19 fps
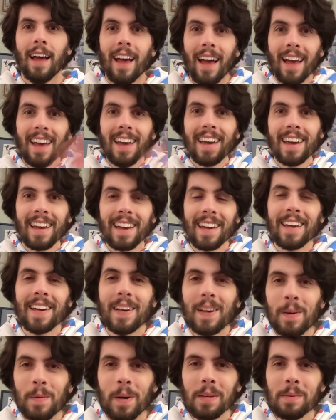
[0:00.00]
Hey,
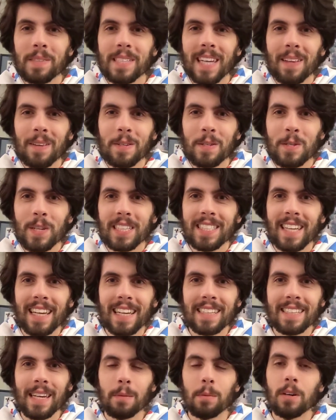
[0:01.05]
welcome to Taylor's Trick
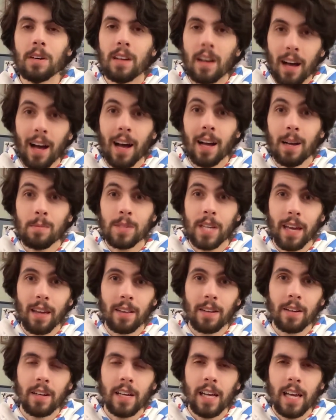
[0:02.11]
Taking Table. I'm
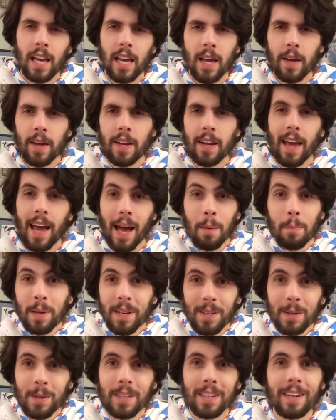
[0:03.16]
Taylor, and Happy
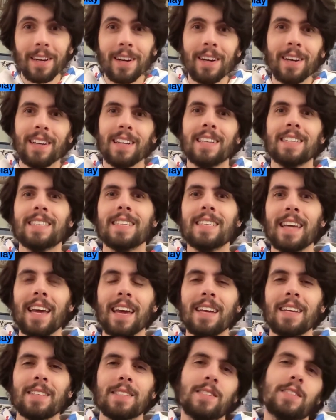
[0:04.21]
New Year!
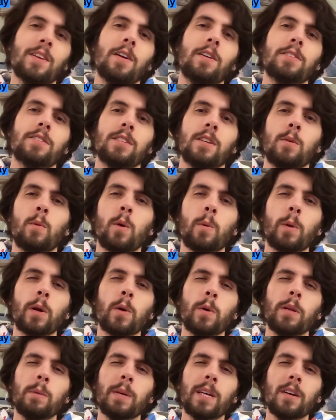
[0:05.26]
Today starts what we're
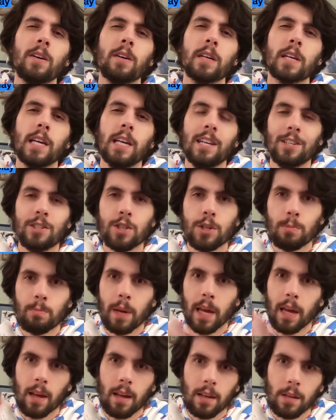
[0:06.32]
going to be calling
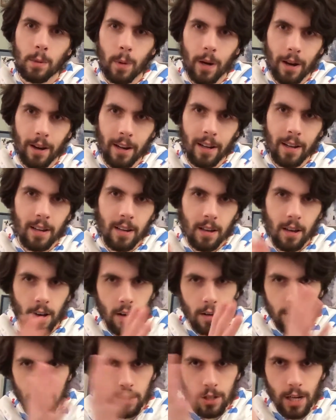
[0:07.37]
Japanuary
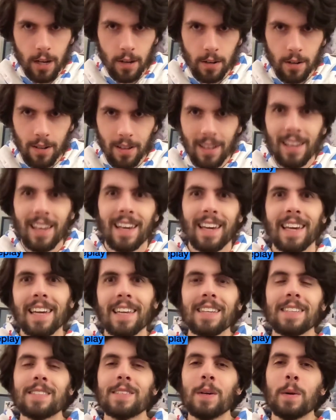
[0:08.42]
on the channel. It
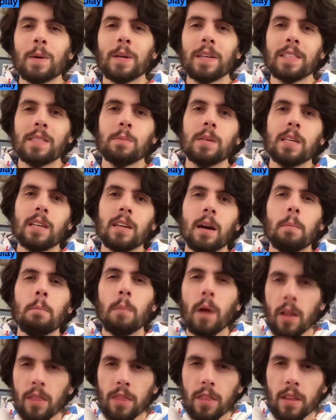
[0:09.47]
is going to be a
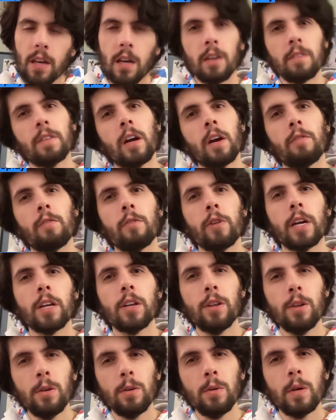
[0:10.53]
month of covering
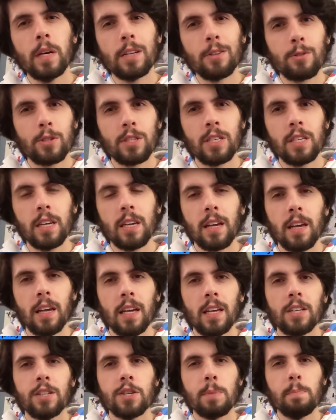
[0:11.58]
new, interesting
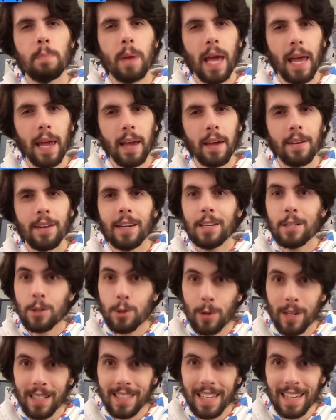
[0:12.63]
Japan
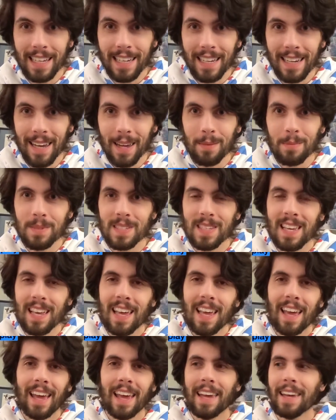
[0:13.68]
trick-taking games.
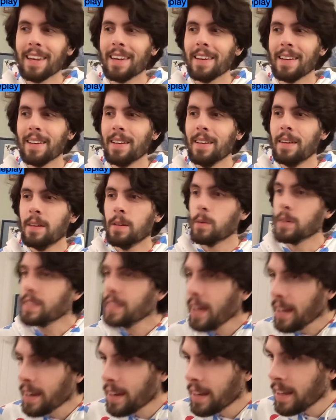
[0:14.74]
And what's
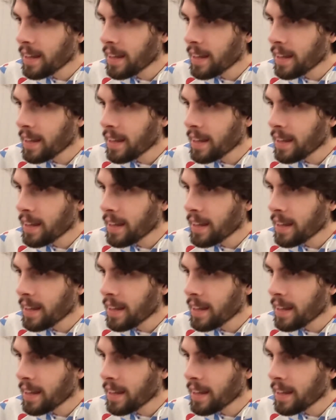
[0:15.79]
that?